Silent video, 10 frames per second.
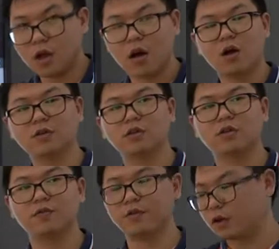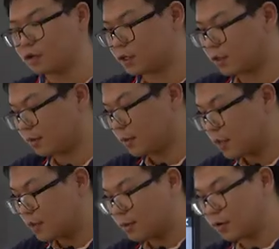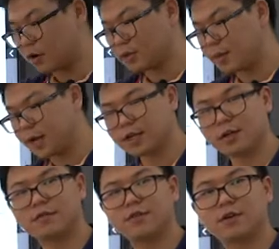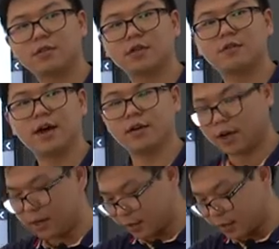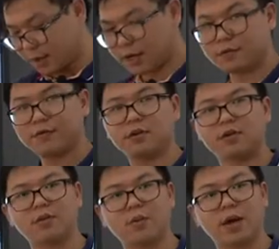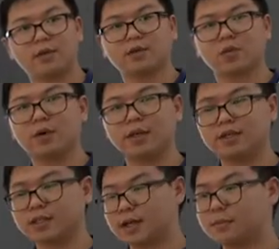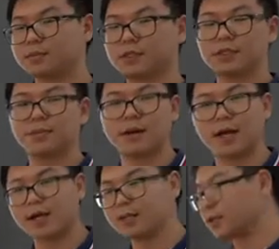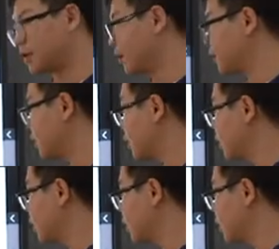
Also, for the automatic filter valve and the manual filter valves, we supply the